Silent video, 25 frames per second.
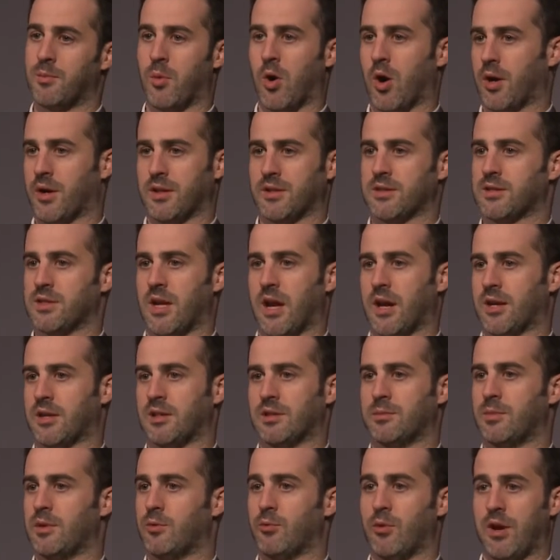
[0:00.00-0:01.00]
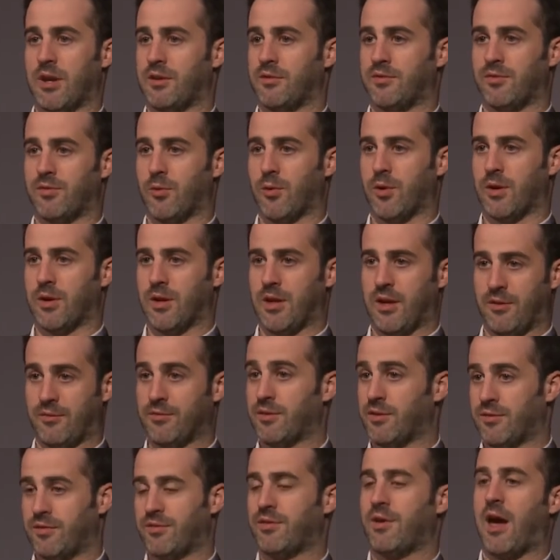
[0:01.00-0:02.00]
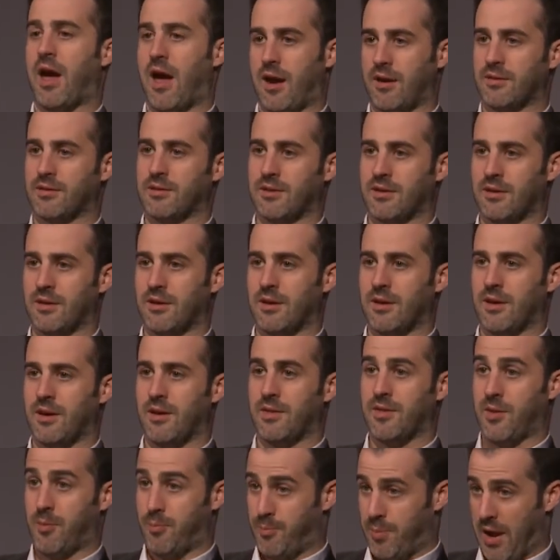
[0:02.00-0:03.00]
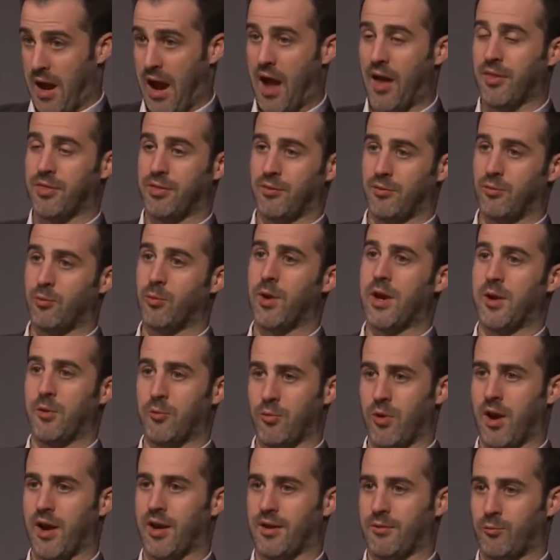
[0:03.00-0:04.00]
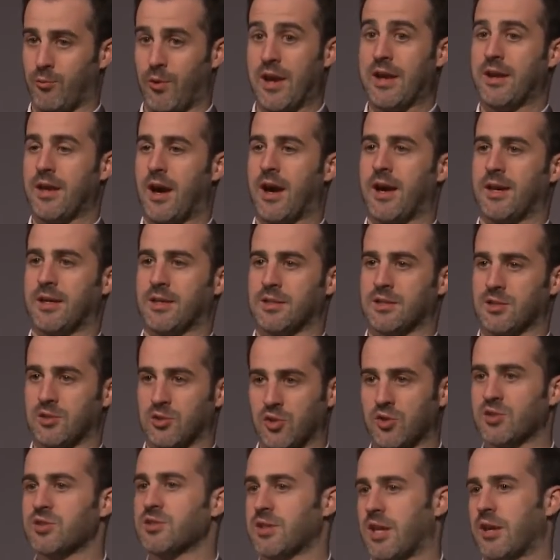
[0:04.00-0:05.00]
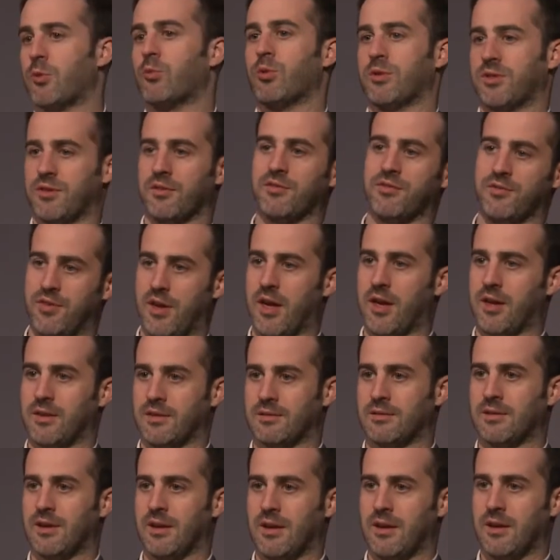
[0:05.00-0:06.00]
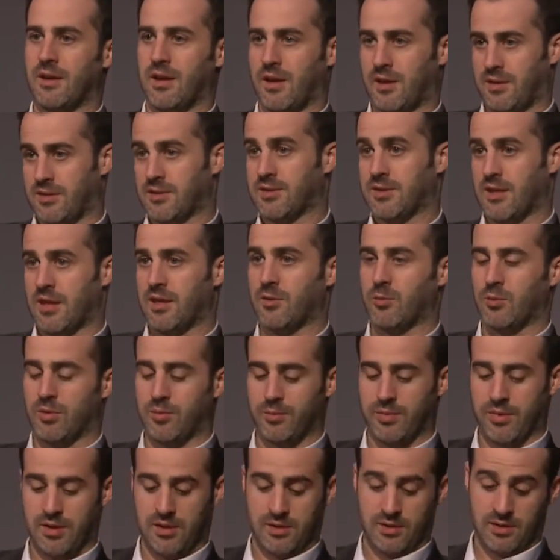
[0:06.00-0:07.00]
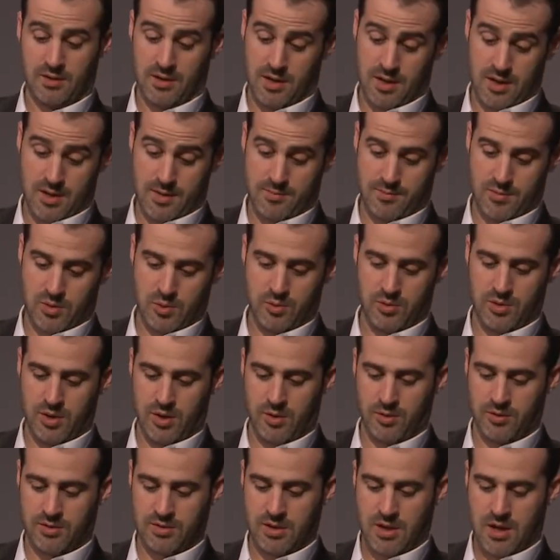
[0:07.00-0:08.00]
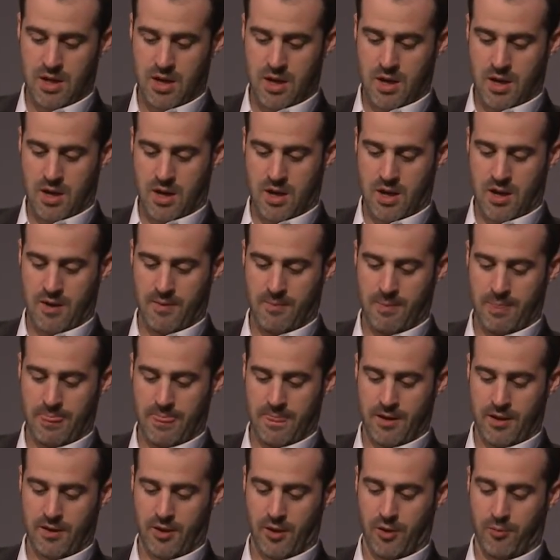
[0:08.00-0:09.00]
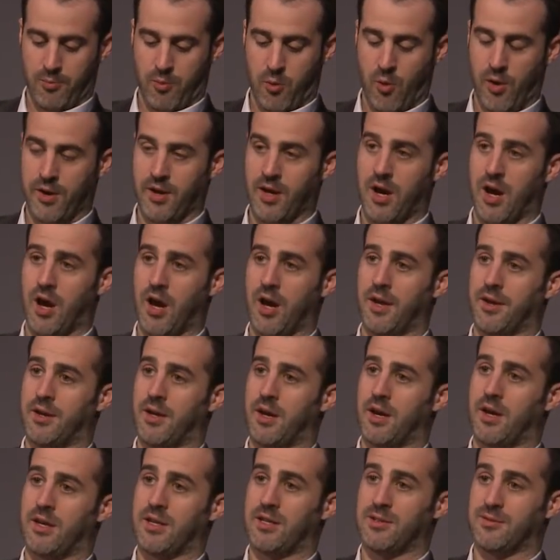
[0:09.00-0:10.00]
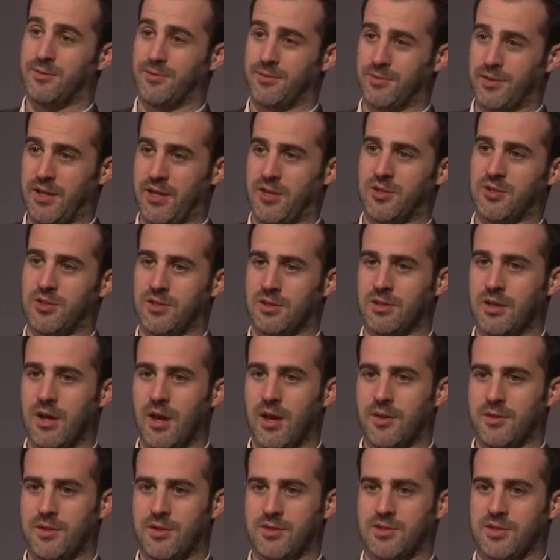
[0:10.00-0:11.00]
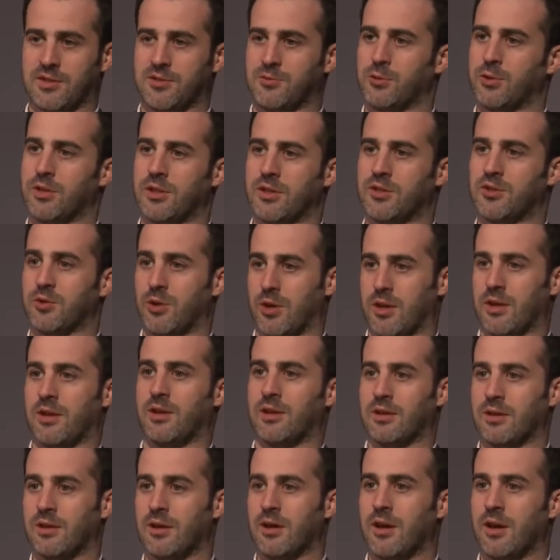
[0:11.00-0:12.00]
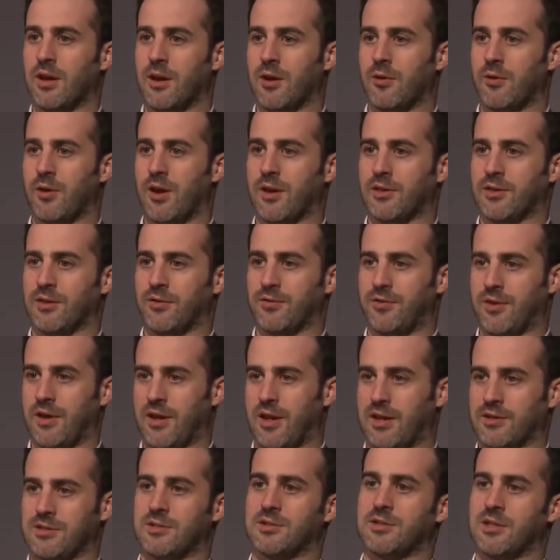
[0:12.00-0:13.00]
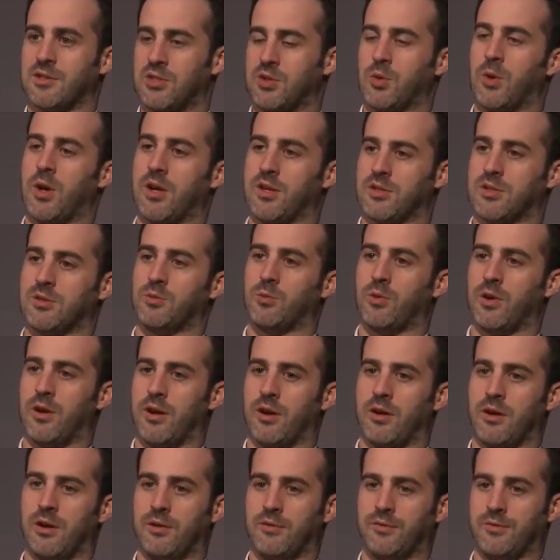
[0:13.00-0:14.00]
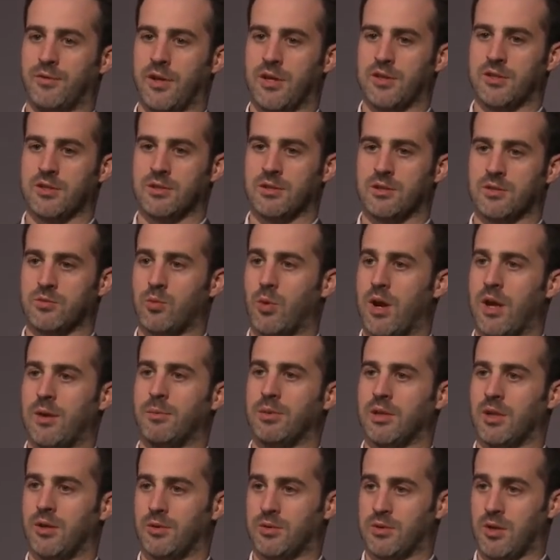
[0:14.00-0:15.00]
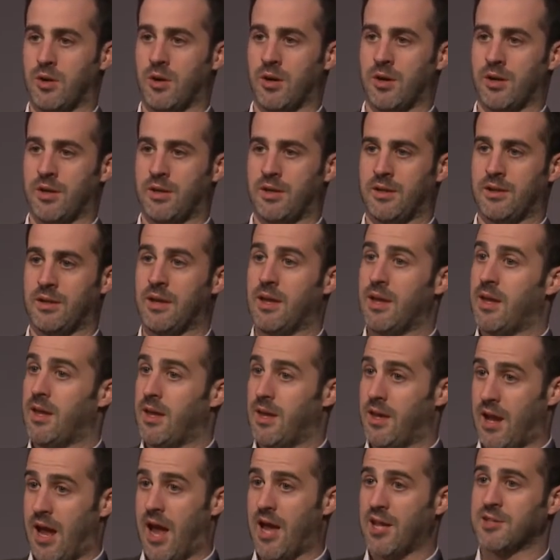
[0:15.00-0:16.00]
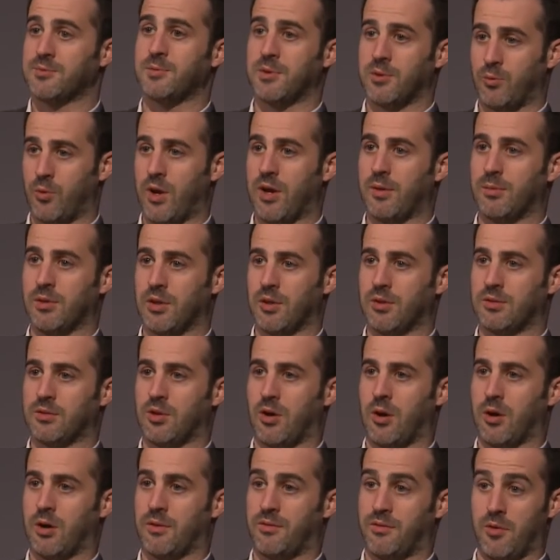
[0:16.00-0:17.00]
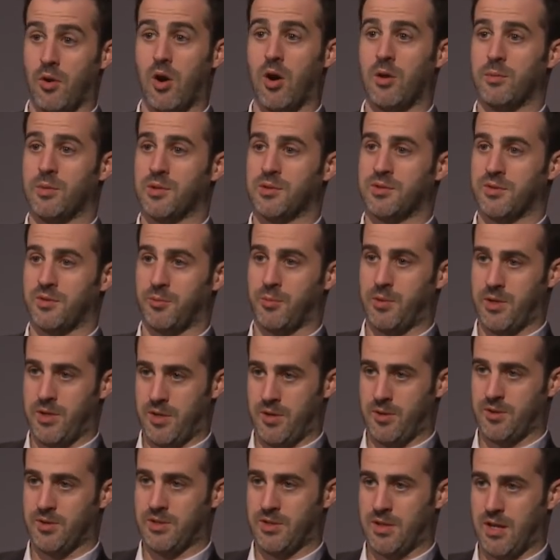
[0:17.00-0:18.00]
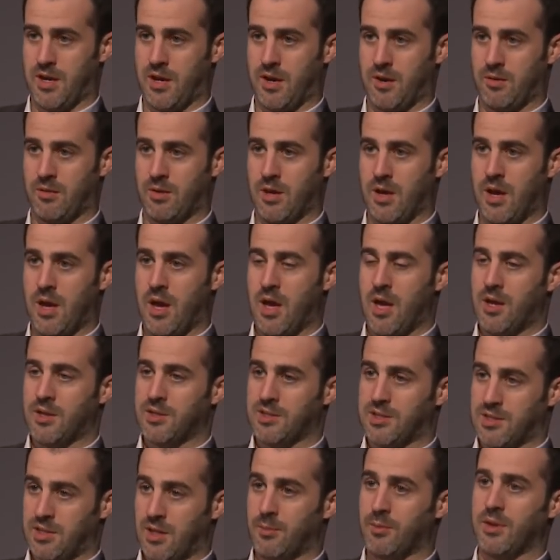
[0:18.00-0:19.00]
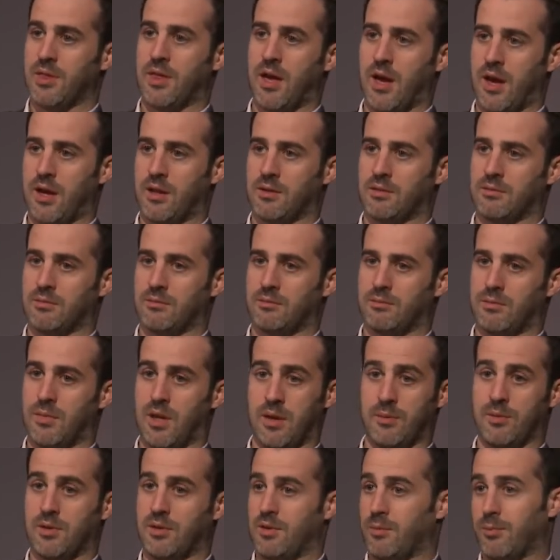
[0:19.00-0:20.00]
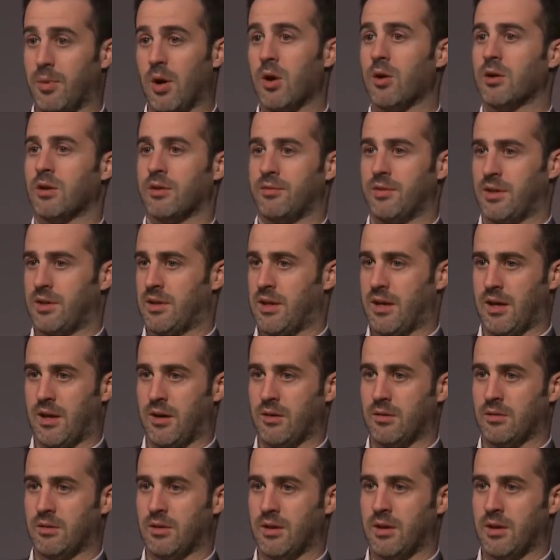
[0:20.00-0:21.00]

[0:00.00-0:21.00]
market's not going to be ready for it if, in fact, the path of rate, rate hikes looks like what the Fed has said it will be. Um, who knows? Um, another point on uh, inflation. This is really tricky, right? The Fed has a situation where inflation is way below target. It has been way below target for almost three years now. Some of that, maybe the bulk of it now,